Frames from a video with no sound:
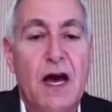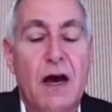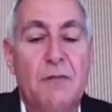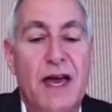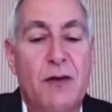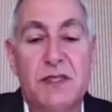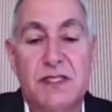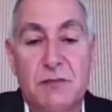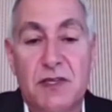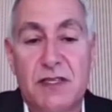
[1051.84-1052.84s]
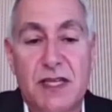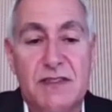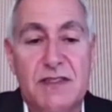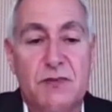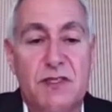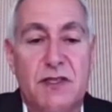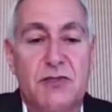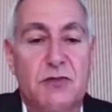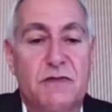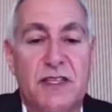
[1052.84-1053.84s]
And with some of the tests, the
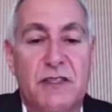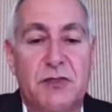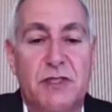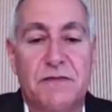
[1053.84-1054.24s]
results are available